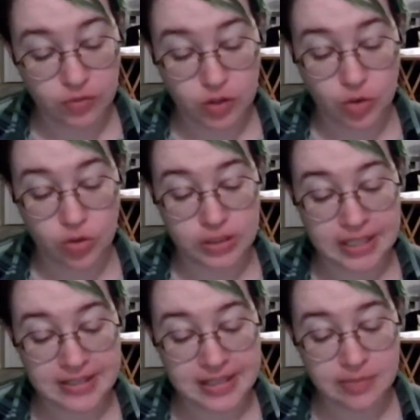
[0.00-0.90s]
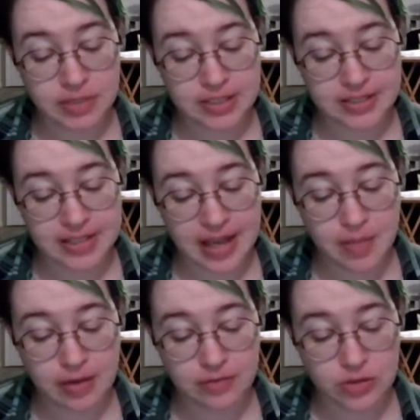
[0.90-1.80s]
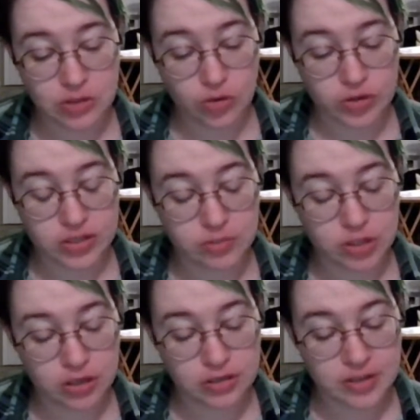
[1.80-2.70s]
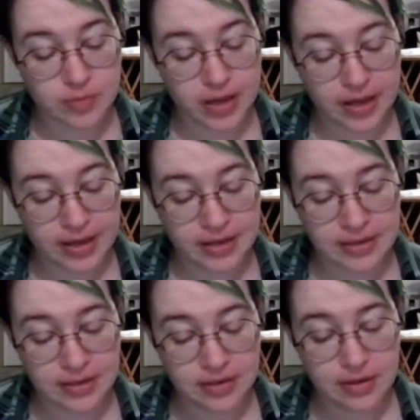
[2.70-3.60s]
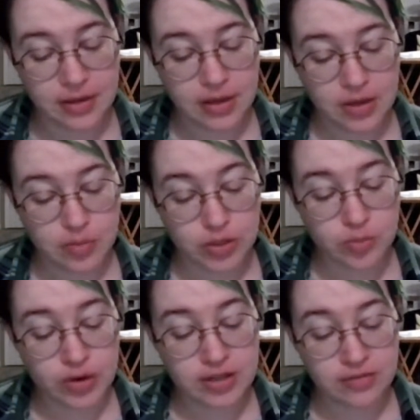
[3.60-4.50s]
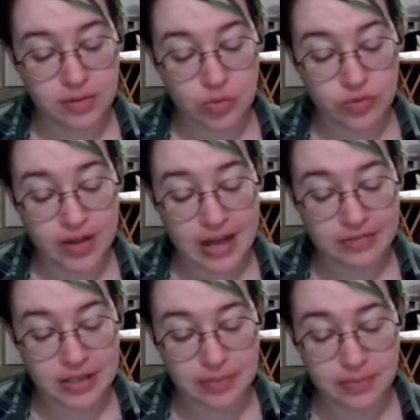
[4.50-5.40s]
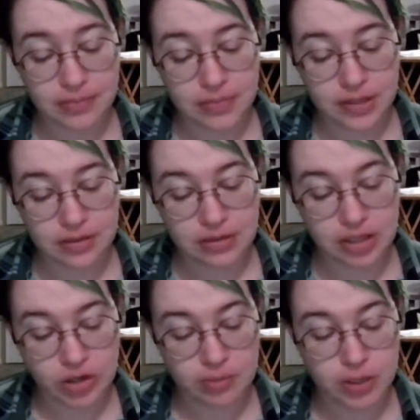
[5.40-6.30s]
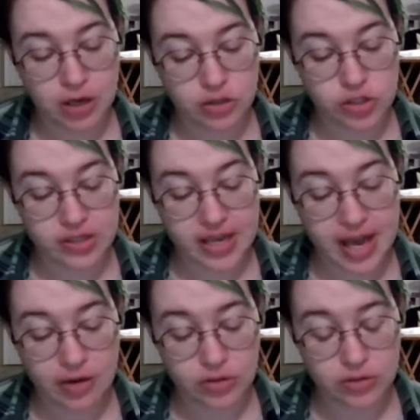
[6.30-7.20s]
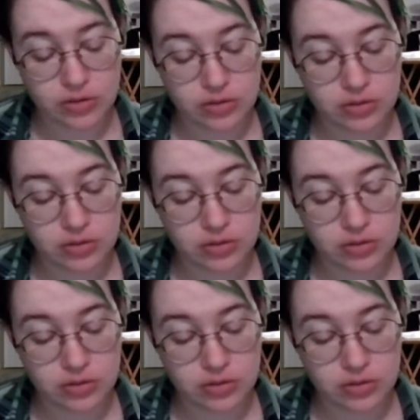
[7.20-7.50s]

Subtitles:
For cold they seemed to Sam after the noisome darkness behind, but the breath of them revived him. He crept cautiously out.